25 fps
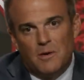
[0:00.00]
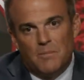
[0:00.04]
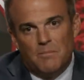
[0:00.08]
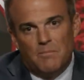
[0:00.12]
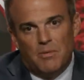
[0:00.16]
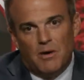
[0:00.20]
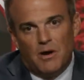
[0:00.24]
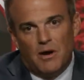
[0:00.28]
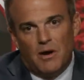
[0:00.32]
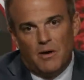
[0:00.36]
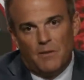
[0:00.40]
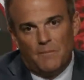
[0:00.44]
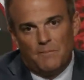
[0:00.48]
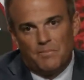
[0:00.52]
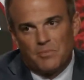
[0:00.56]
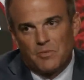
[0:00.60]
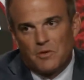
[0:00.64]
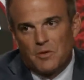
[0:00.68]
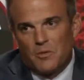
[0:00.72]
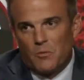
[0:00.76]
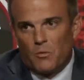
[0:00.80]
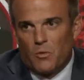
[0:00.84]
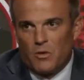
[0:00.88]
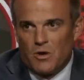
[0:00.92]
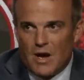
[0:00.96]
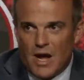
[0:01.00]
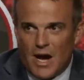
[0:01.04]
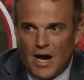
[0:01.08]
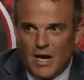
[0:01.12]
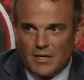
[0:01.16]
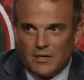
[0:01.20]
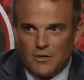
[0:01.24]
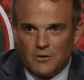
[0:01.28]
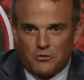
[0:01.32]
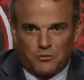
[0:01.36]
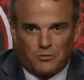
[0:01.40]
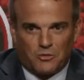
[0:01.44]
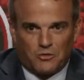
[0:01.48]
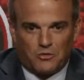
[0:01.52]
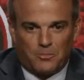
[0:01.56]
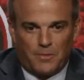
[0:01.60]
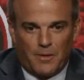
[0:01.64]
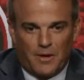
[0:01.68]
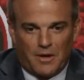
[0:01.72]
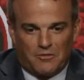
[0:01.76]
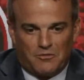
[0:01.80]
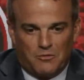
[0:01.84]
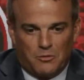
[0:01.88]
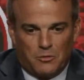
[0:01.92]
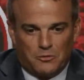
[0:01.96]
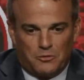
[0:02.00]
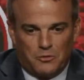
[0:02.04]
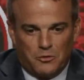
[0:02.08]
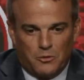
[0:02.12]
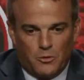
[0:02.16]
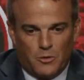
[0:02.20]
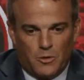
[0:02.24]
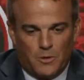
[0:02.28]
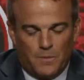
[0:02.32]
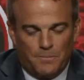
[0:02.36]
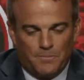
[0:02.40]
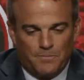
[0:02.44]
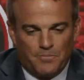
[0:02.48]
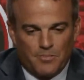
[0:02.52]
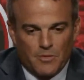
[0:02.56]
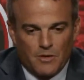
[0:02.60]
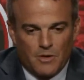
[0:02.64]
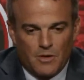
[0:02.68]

but we're not disrespectful to them.